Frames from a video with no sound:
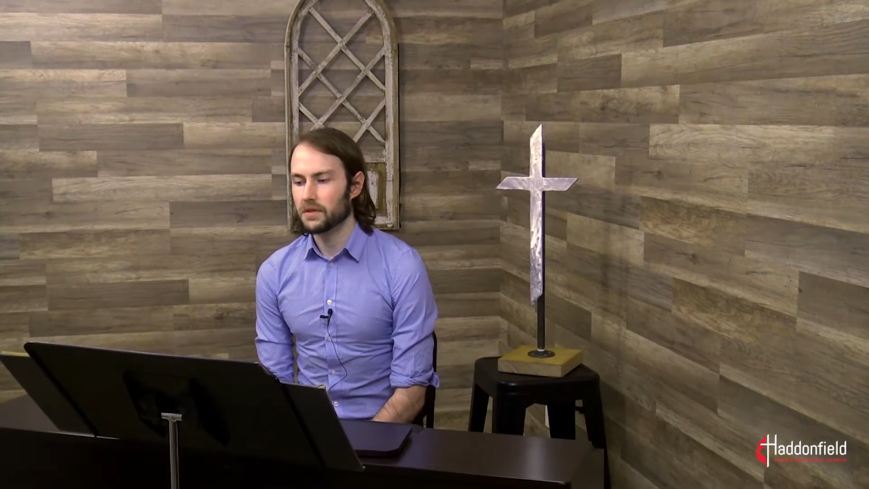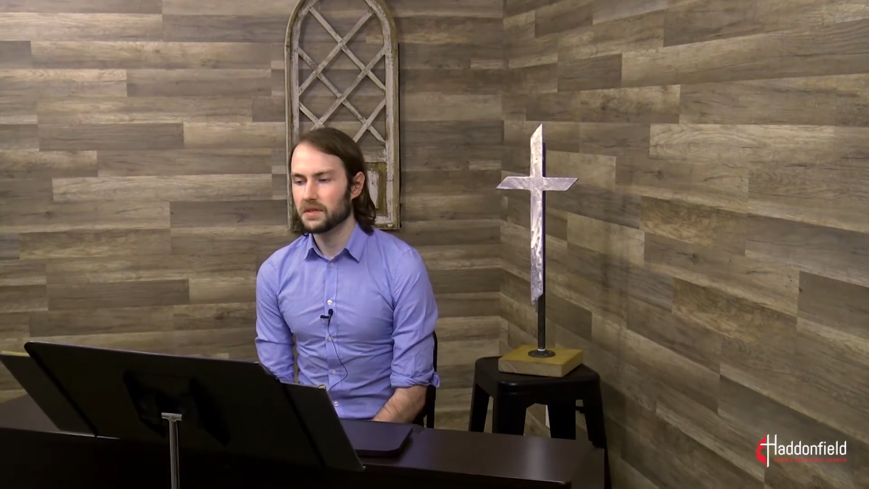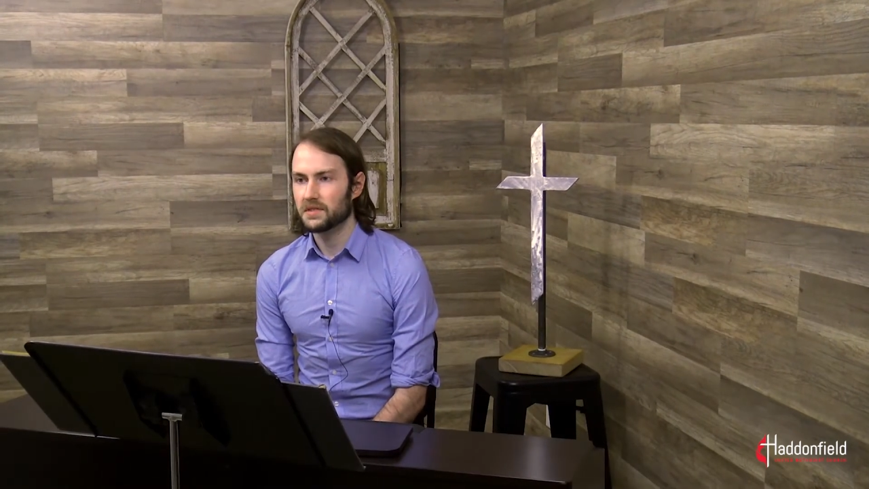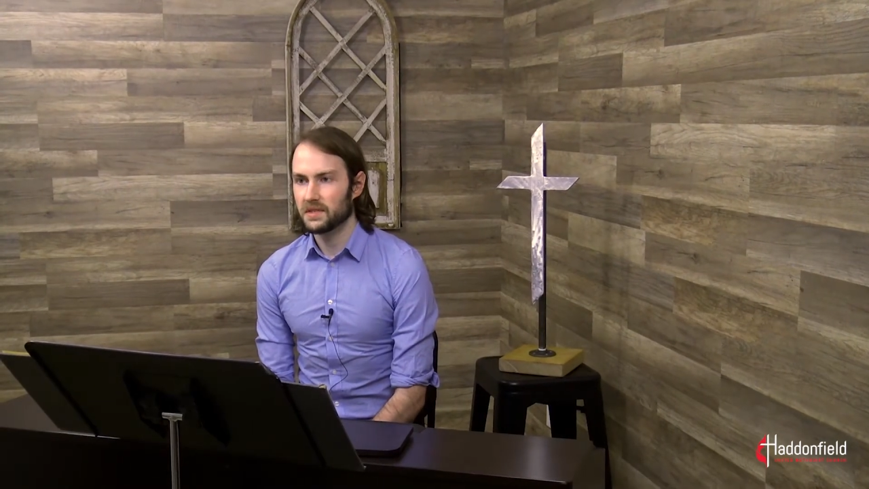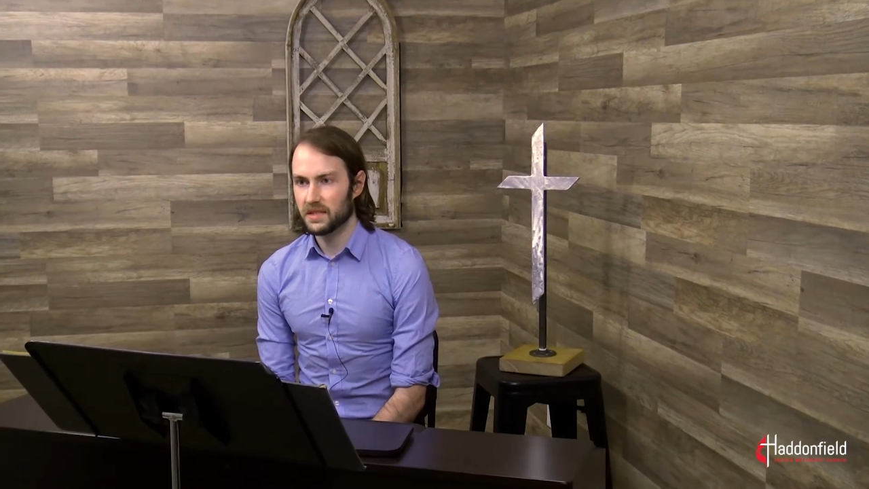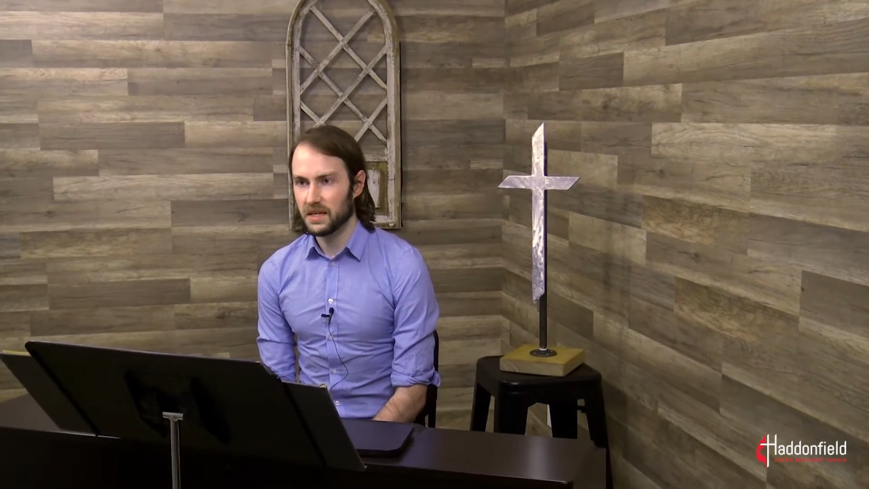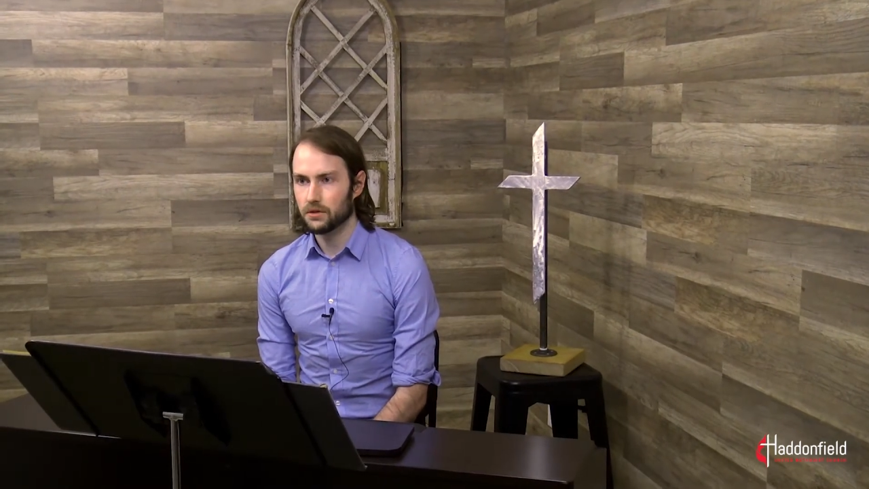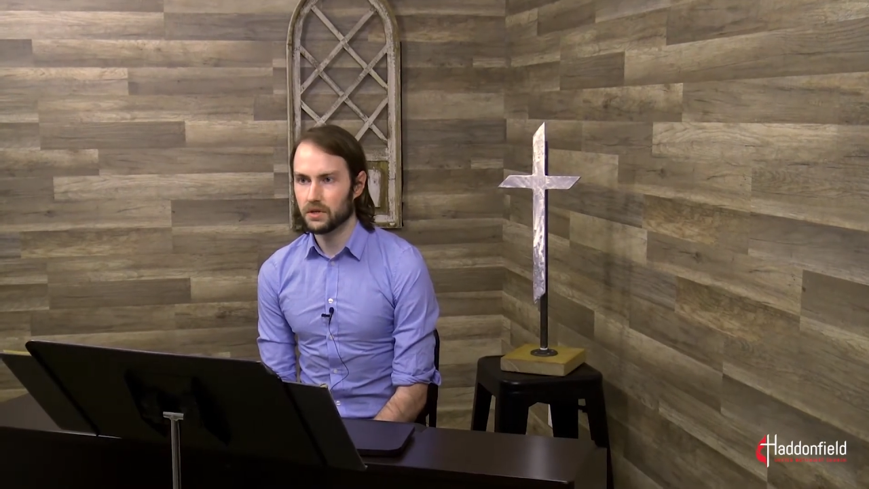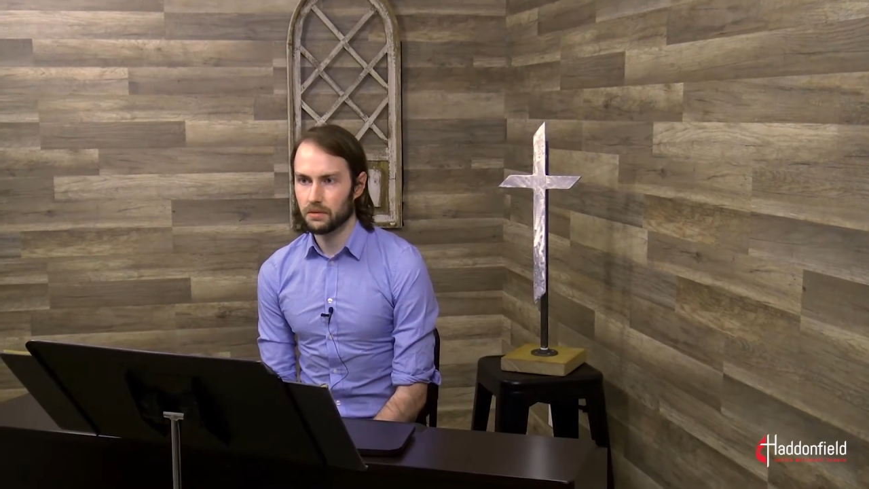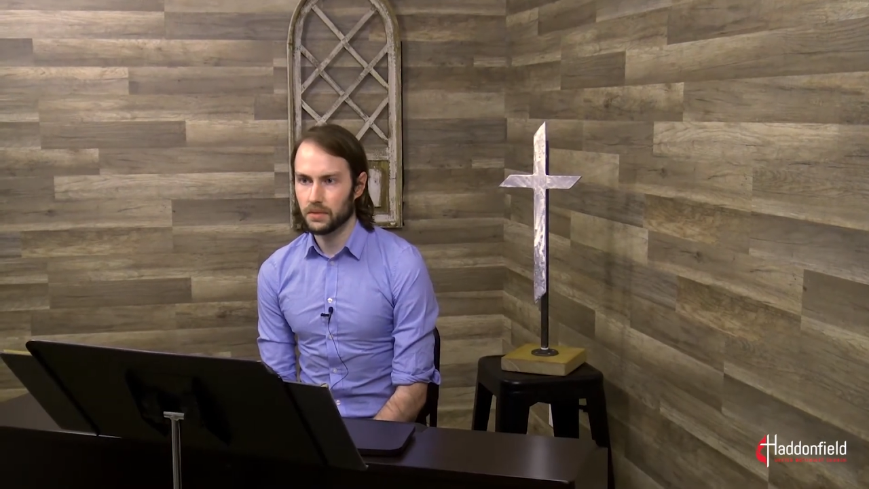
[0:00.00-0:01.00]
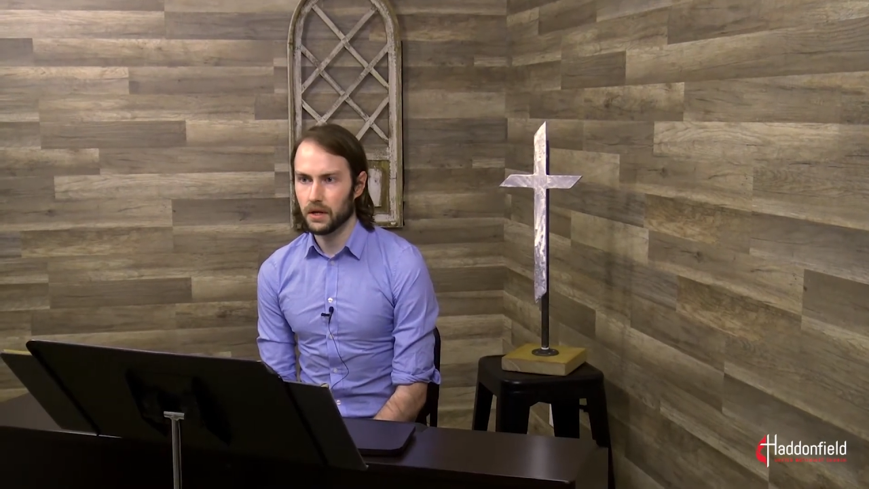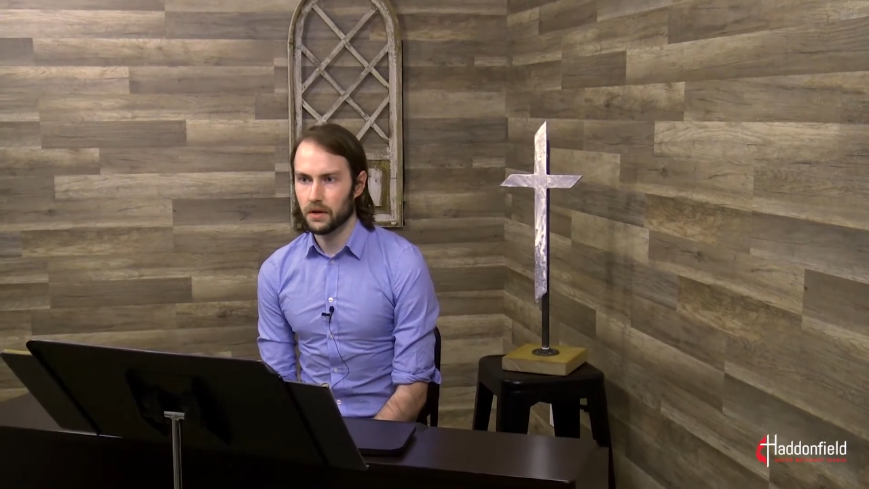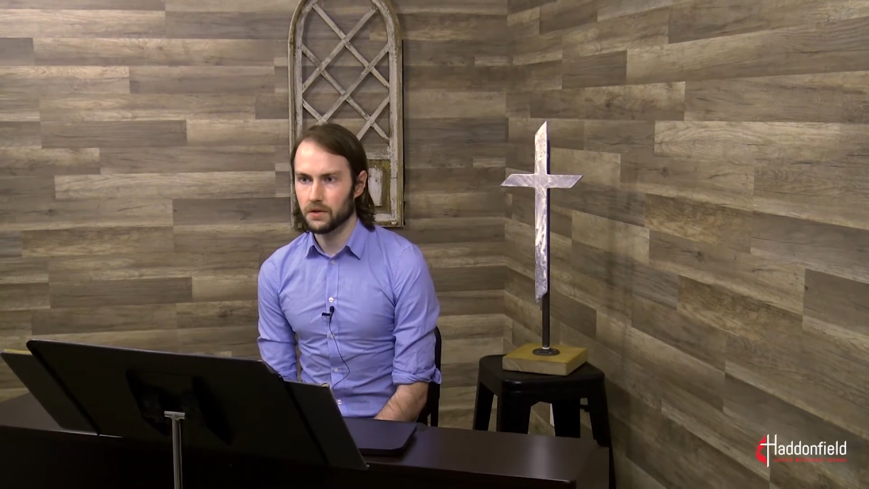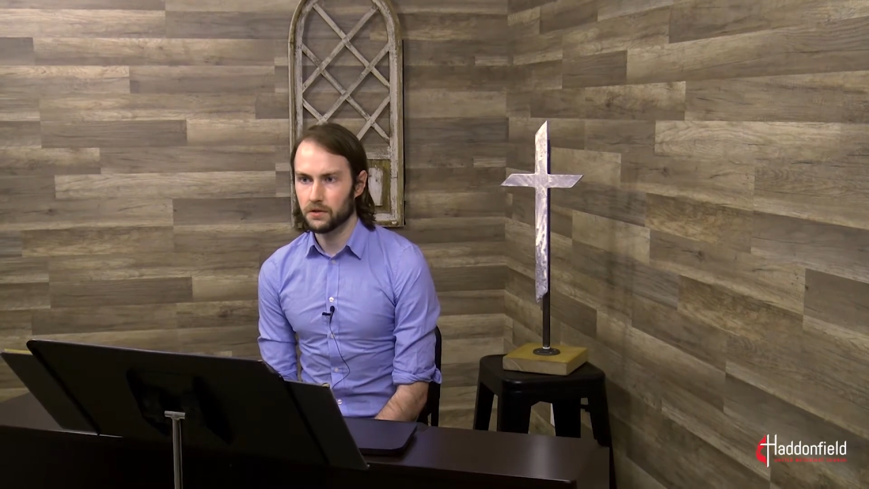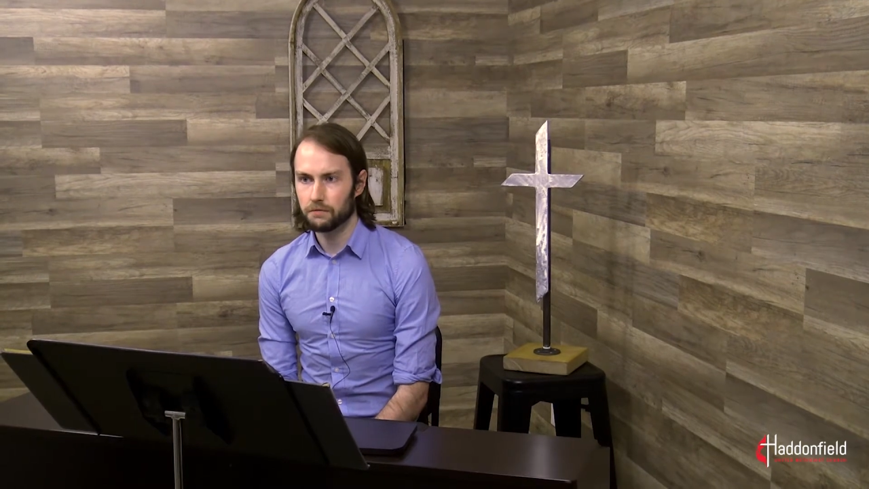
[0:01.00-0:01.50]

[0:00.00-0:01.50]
this theorem is